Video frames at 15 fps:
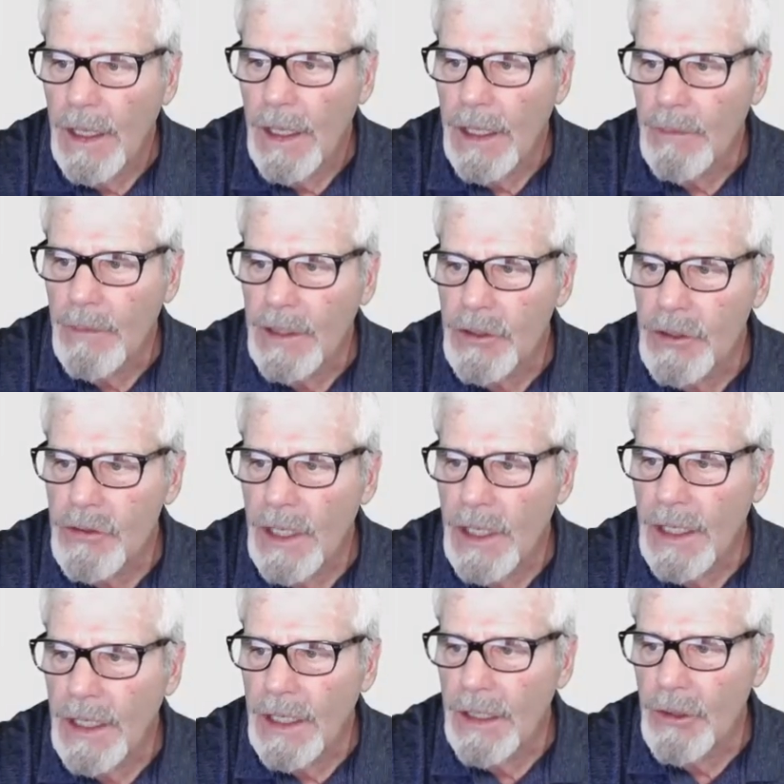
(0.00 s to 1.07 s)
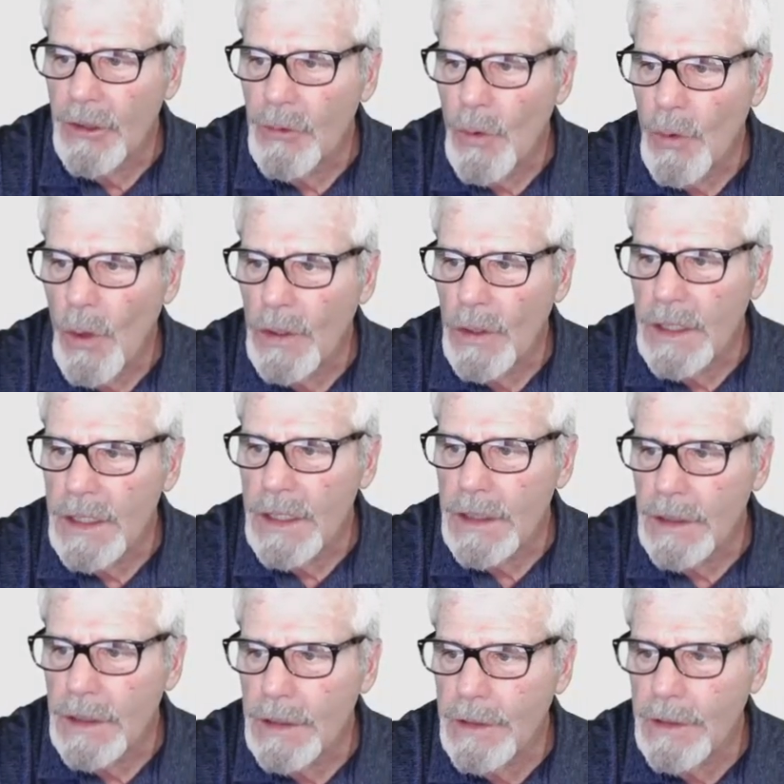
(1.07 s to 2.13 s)
and I'm going to try to get through all
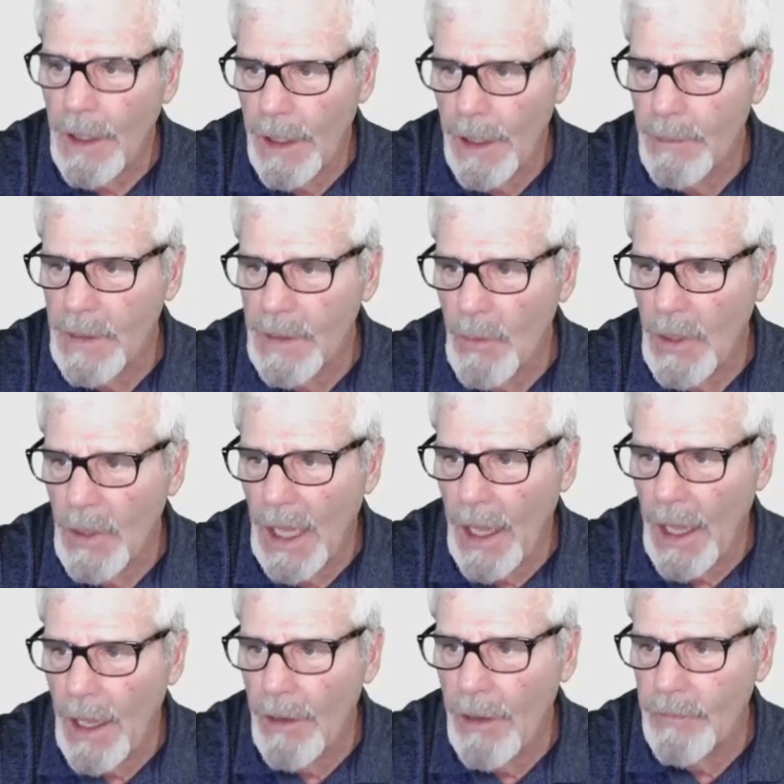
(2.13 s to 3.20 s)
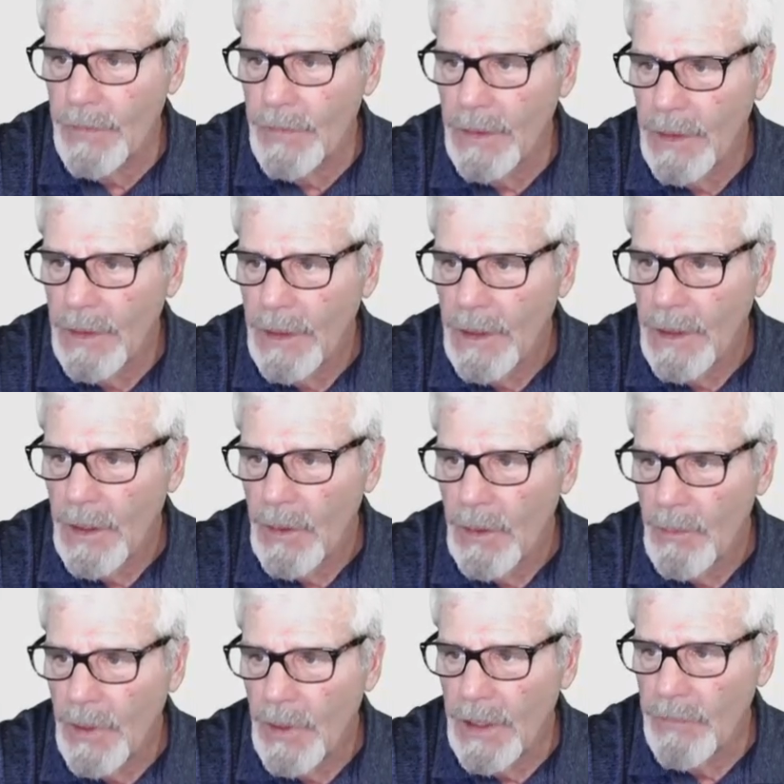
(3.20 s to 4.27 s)
these in the time that we have,
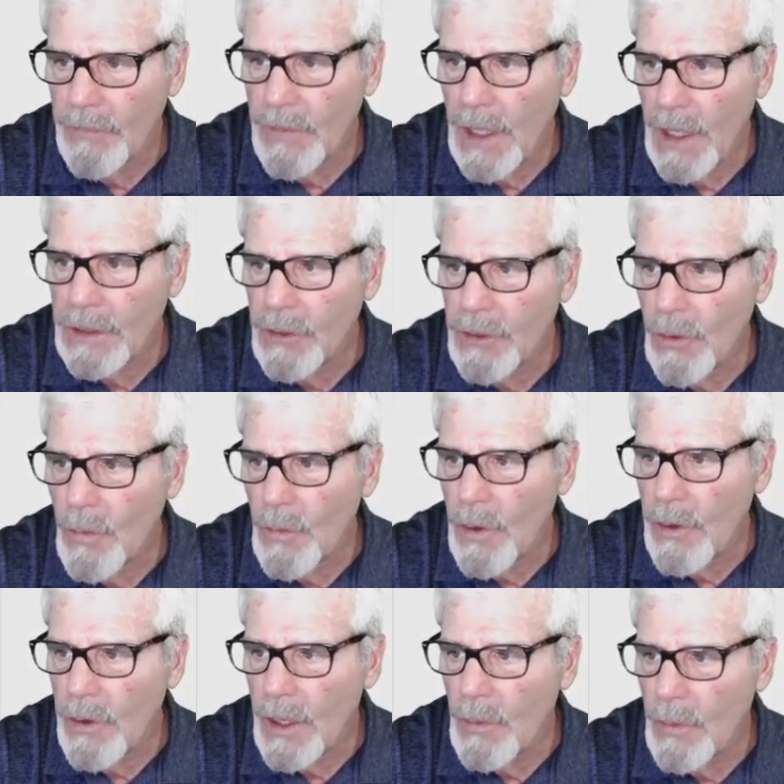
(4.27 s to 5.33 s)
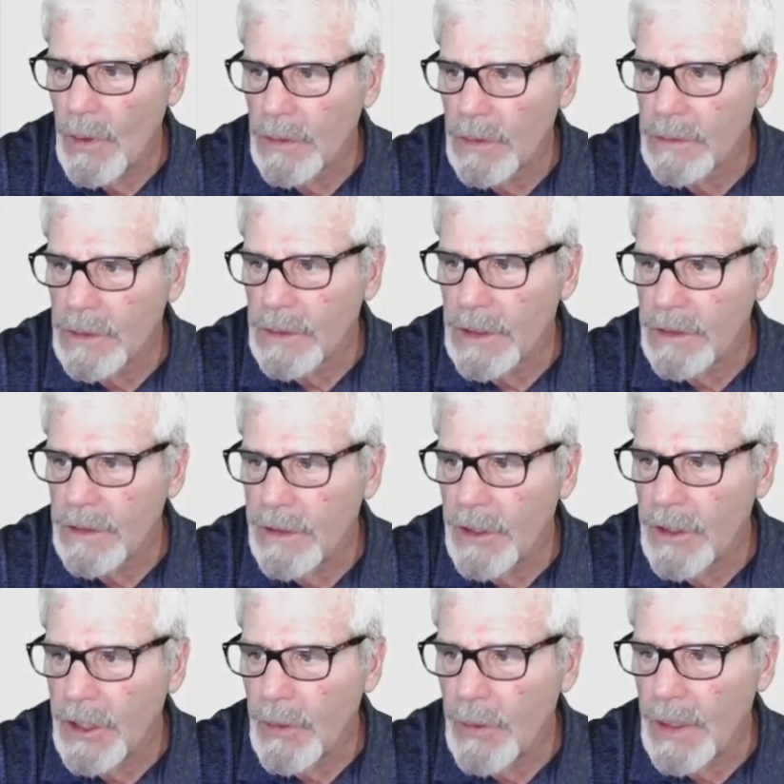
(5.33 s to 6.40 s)
but if not, don't worry, we'll
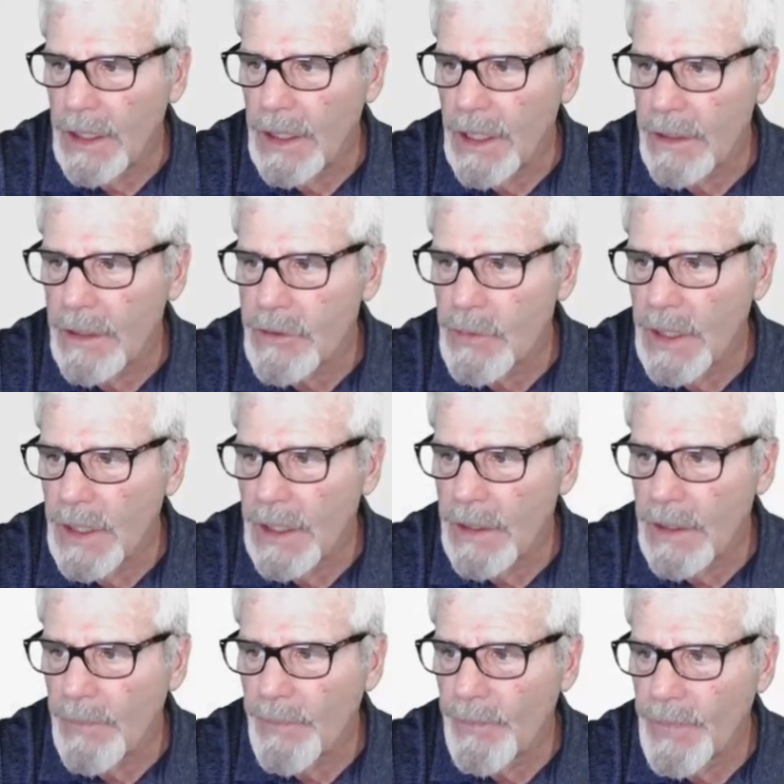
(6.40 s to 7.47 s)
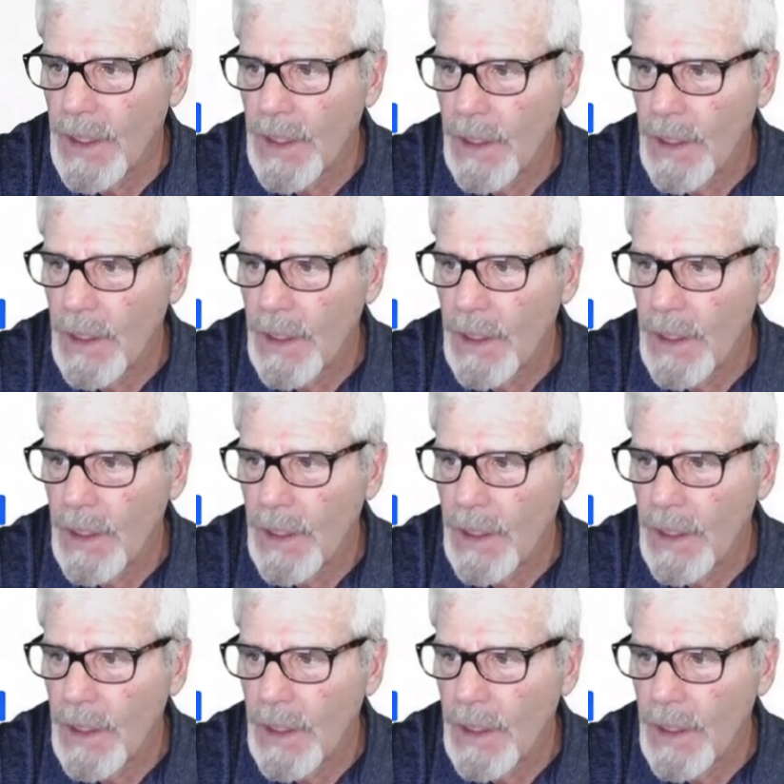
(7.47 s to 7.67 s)
continue it next week.